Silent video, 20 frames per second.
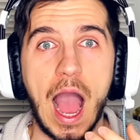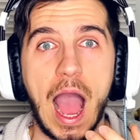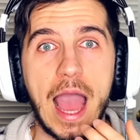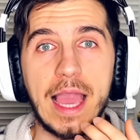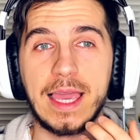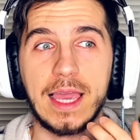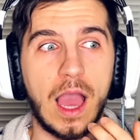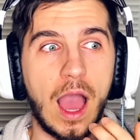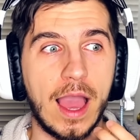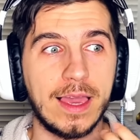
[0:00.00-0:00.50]

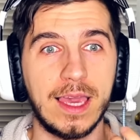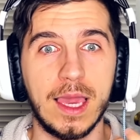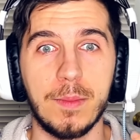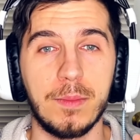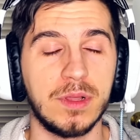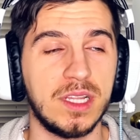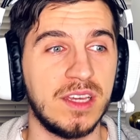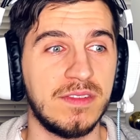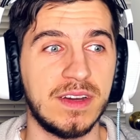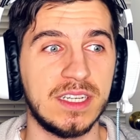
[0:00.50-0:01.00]
I, I
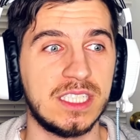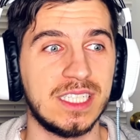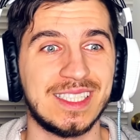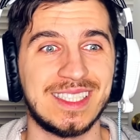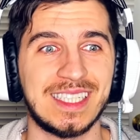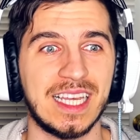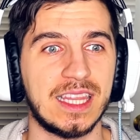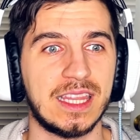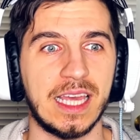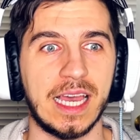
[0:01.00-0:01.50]
can't believe I
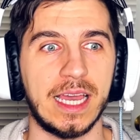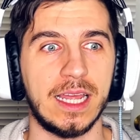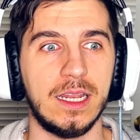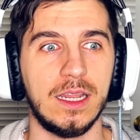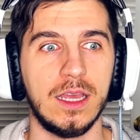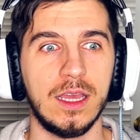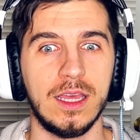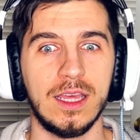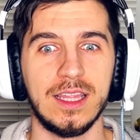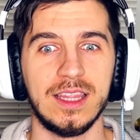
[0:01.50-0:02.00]
just said that.
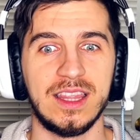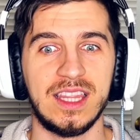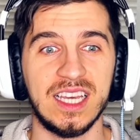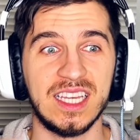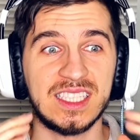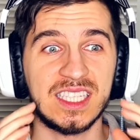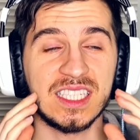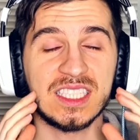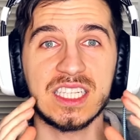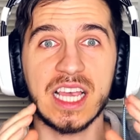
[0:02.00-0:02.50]

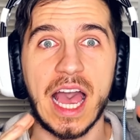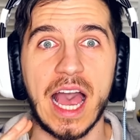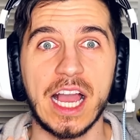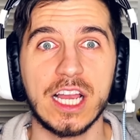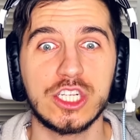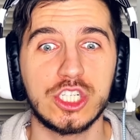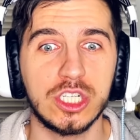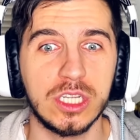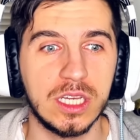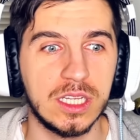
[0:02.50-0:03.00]
This is
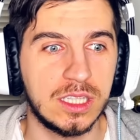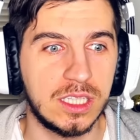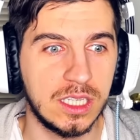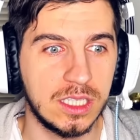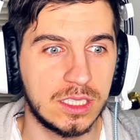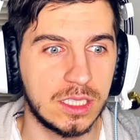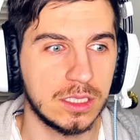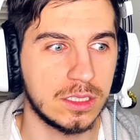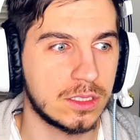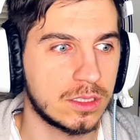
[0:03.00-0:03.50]
actually a
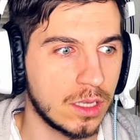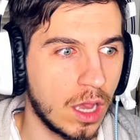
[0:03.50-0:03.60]
decent